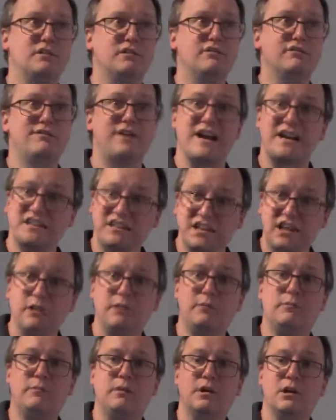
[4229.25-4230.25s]

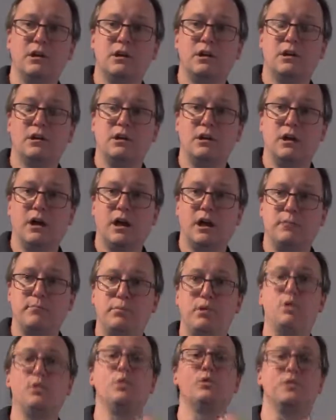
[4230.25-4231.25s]
vaccine
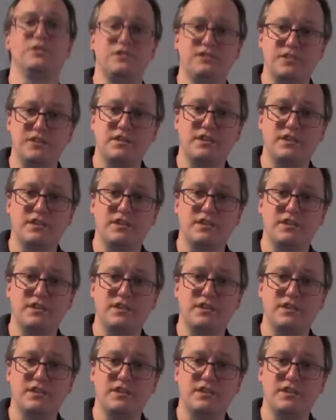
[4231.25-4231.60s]
pools